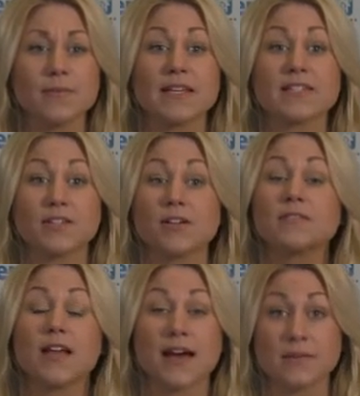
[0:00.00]
because there are a
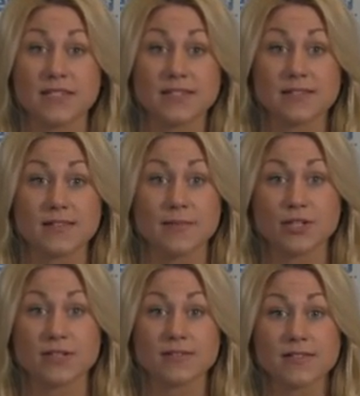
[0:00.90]
lot of
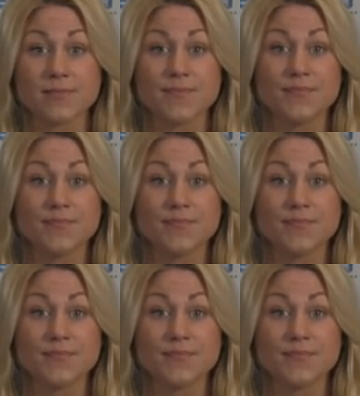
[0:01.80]
misconceptions.